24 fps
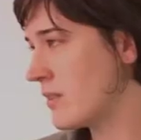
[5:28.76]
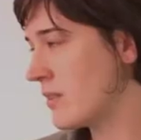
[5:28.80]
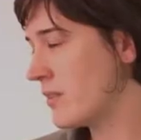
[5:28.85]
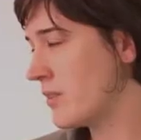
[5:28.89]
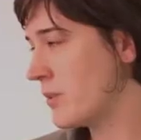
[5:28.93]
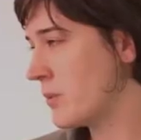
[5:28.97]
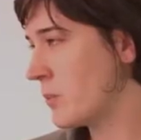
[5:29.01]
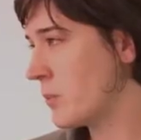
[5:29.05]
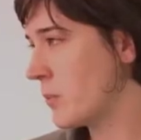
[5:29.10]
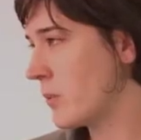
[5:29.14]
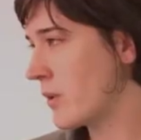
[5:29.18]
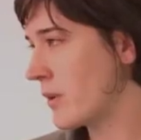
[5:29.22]

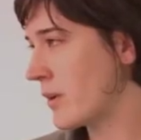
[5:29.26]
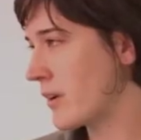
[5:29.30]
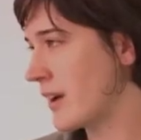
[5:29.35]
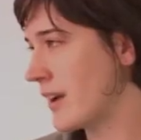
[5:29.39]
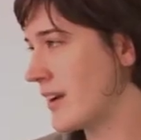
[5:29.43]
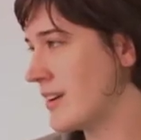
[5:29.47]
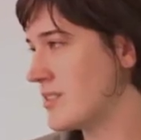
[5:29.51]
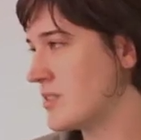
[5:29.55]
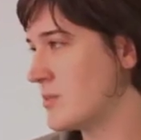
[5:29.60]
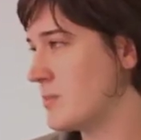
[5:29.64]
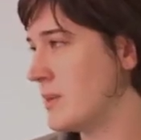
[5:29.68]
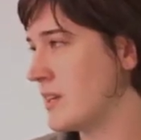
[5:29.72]
the work
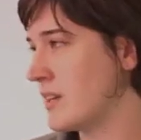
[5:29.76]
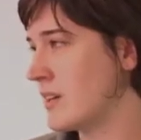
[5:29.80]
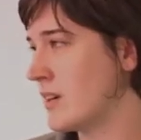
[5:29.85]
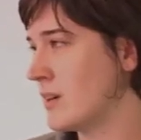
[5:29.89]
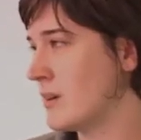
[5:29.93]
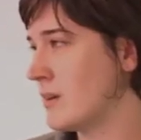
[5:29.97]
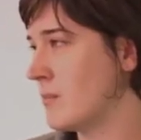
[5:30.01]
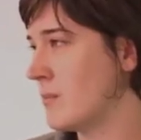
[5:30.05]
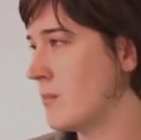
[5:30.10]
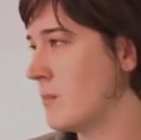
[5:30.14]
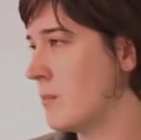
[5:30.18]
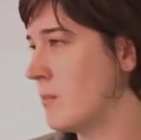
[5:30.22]
has
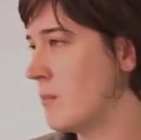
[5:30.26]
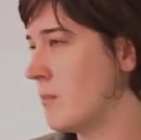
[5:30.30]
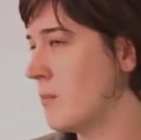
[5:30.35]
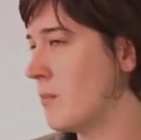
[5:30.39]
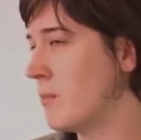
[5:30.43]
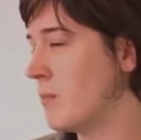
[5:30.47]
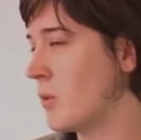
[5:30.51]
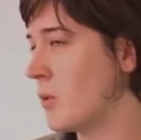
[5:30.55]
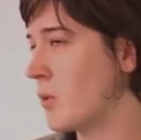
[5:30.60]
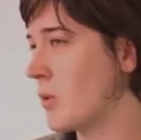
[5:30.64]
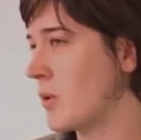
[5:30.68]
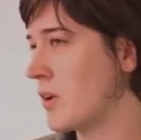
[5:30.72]

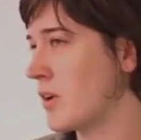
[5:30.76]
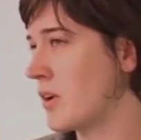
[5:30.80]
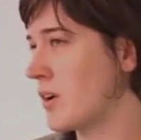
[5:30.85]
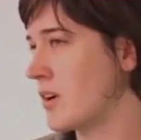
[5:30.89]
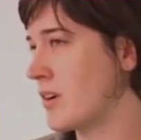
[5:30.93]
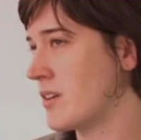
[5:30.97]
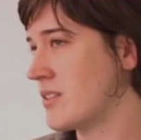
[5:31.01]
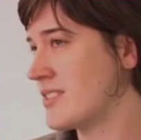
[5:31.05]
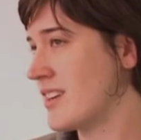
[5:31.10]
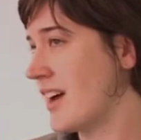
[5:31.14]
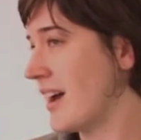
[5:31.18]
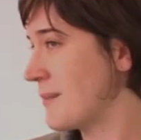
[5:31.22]
become
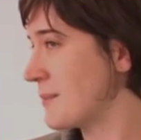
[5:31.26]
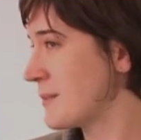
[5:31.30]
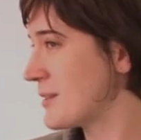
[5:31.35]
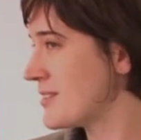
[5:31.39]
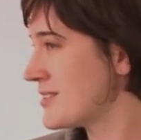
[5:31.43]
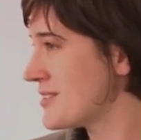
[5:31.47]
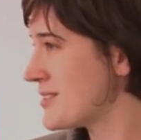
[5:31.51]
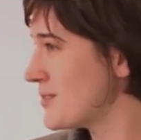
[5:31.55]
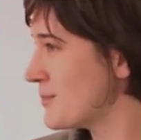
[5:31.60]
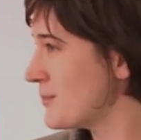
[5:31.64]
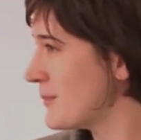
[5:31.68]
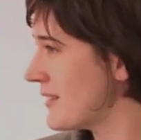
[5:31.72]
more
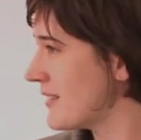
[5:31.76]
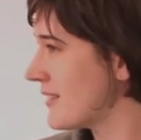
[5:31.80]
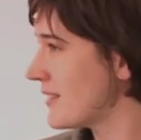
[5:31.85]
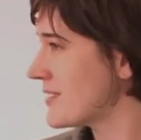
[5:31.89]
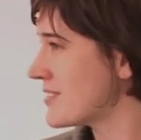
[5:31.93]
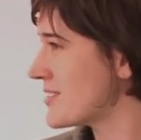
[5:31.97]
time-consuming,